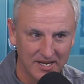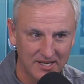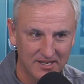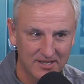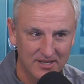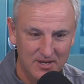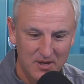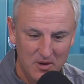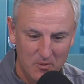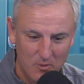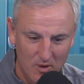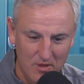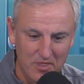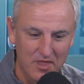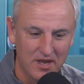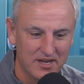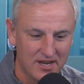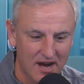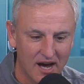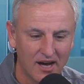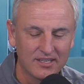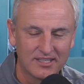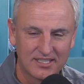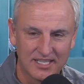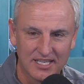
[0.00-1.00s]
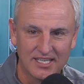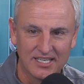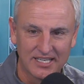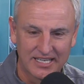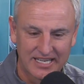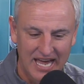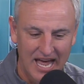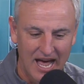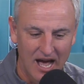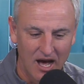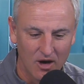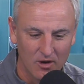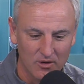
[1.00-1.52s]
yeah. yeah, they were. When the dunk didn't
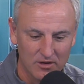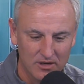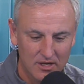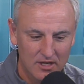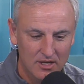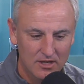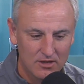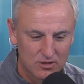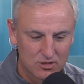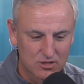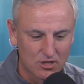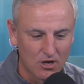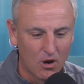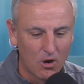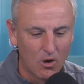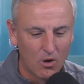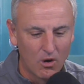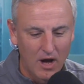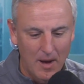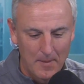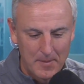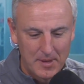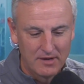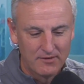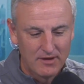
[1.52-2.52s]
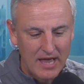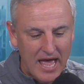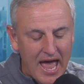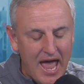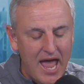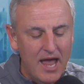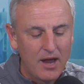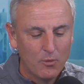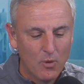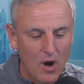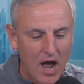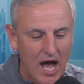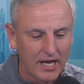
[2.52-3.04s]
count. So, I mean,
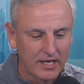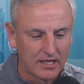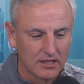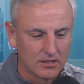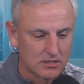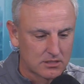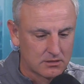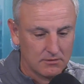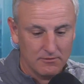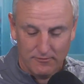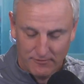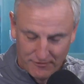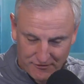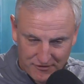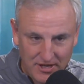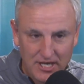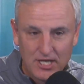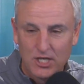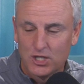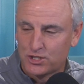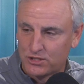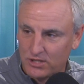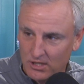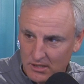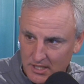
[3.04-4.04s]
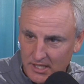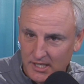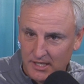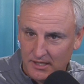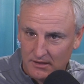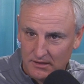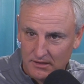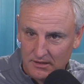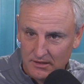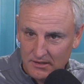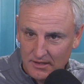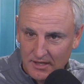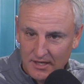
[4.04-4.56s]
A, Rockets finished the
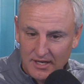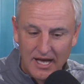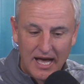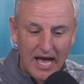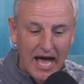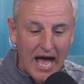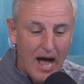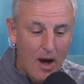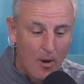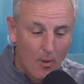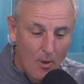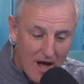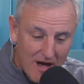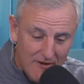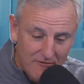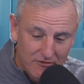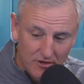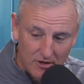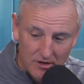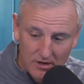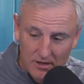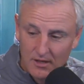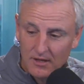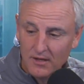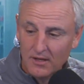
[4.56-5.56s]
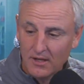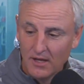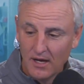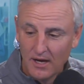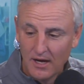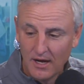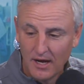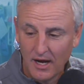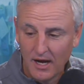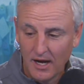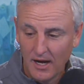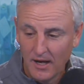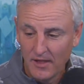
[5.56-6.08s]
deal. However,
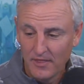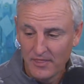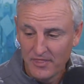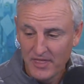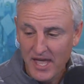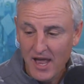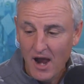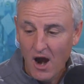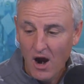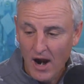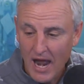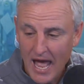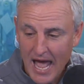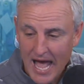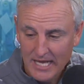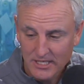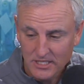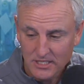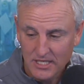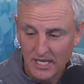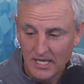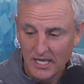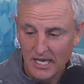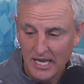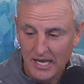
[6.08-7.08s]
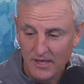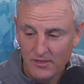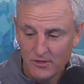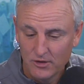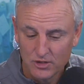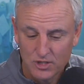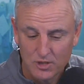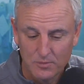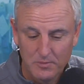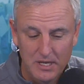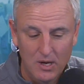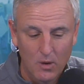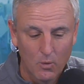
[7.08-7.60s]
uh, they are asking either
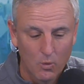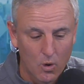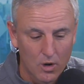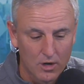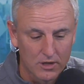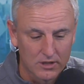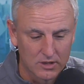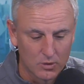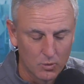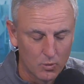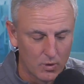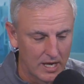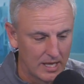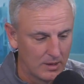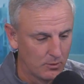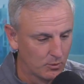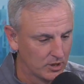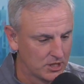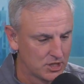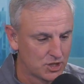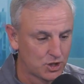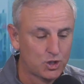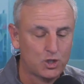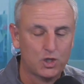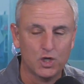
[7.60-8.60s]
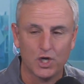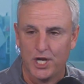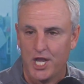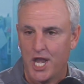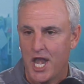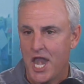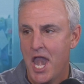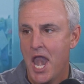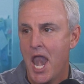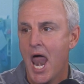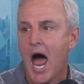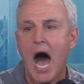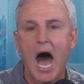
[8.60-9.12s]
to be awarded the win, which should
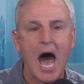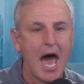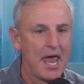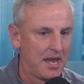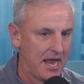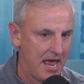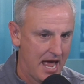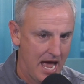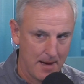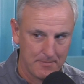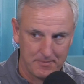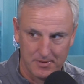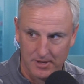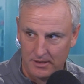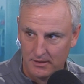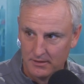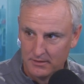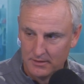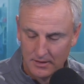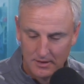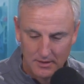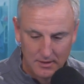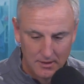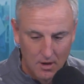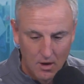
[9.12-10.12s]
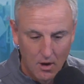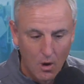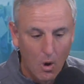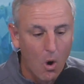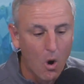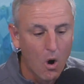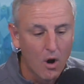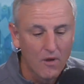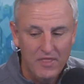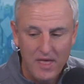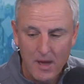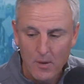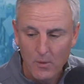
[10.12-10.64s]
not happen. That won't happen.
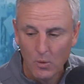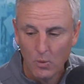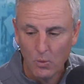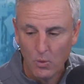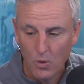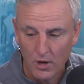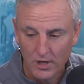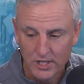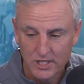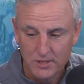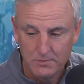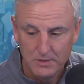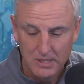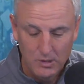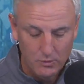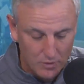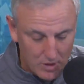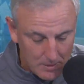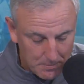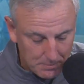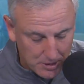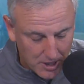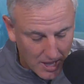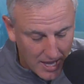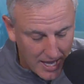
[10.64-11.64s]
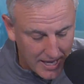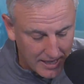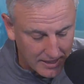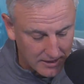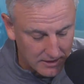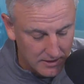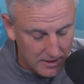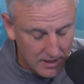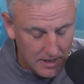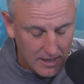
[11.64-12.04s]
Or they will want to be replayed.